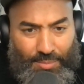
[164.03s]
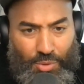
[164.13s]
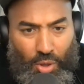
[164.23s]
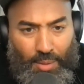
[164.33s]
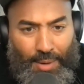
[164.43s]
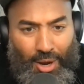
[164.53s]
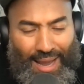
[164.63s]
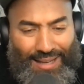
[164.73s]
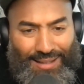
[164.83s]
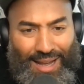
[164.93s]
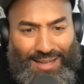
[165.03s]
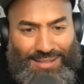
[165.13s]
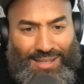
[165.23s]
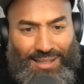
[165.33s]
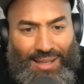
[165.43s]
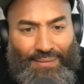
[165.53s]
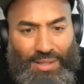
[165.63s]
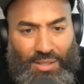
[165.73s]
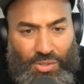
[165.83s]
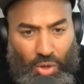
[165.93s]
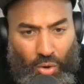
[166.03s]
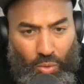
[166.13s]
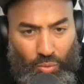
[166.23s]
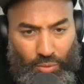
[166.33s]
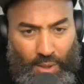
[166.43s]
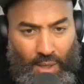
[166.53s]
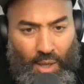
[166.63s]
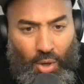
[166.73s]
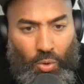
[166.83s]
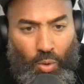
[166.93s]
I'm talking about 8, 9, 10, 11 years old, mm-hmm.